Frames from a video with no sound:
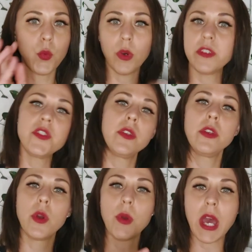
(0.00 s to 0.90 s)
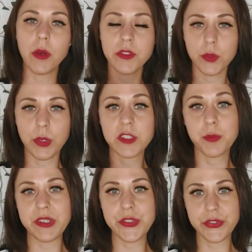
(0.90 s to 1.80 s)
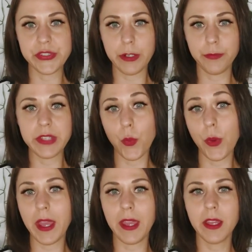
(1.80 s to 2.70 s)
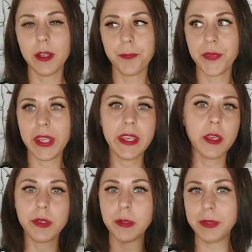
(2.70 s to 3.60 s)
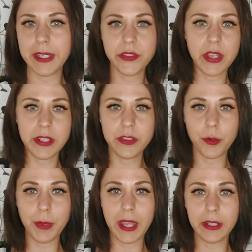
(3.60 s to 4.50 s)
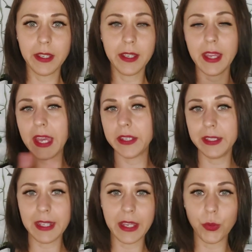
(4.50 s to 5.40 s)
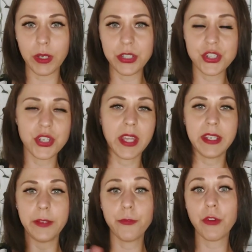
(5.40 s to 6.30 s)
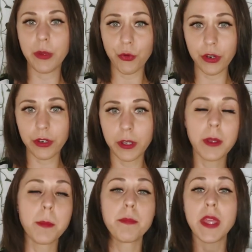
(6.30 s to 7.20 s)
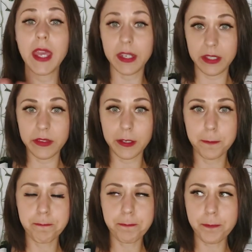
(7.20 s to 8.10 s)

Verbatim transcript: Once you know how to express yourself that way, it can be applied to any domain, any language, any framework, anything.